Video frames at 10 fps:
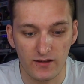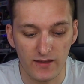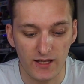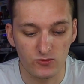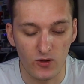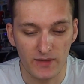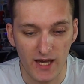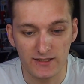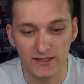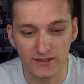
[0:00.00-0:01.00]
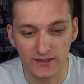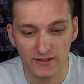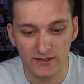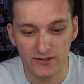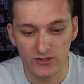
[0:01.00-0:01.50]
That's what I'm guessing.
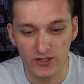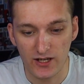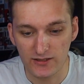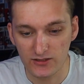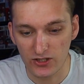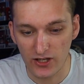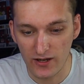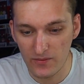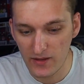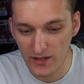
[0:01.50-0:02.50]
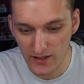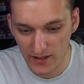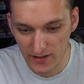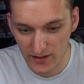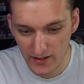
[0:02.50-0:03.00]
So you guys can do it at home
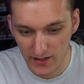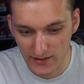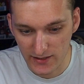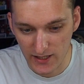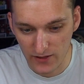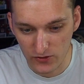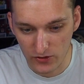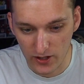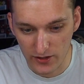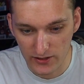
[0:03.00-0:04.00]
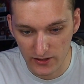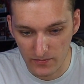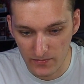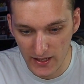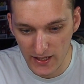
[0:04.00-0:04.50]
and see if you're closer
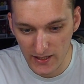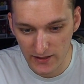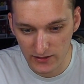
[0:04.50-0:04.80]
than me.